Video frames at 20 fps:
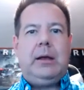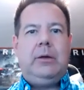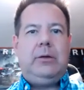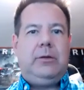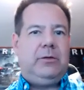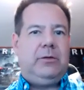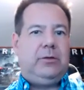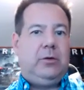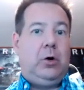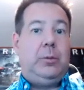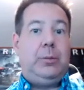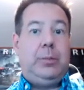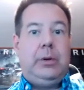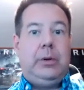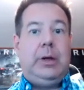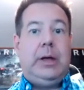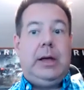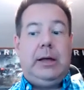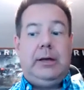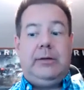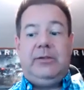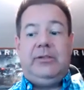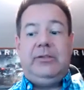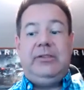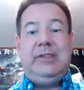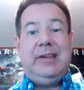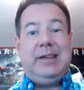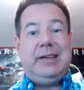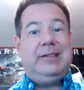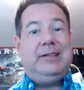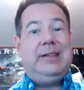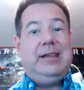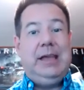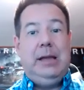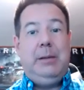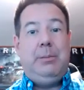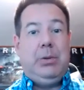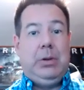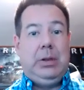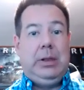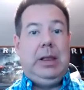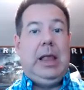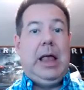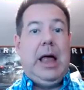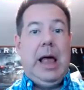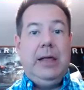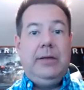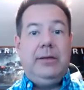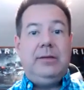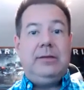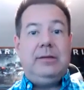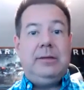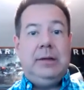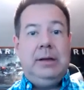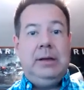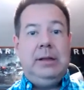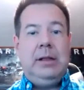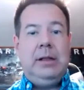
SERP 60 plus in